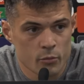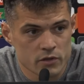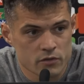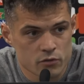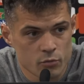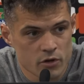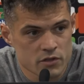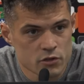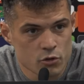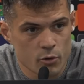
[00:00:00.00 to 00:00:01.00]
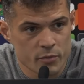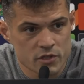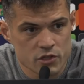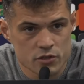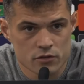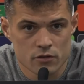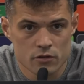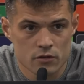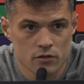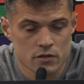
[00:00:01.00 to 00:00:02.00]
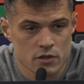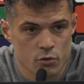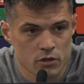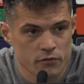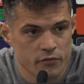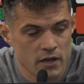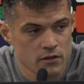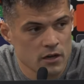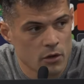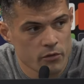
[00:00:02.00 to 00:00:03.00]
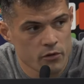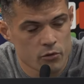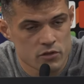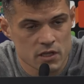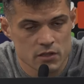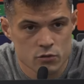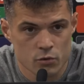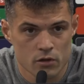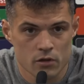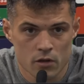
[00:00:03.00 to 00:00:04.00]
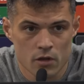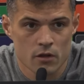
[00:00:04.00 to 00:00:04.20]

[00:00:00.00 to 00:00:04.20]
But tomorrow is a new competition. It's a quarter-final, how the coach said as well.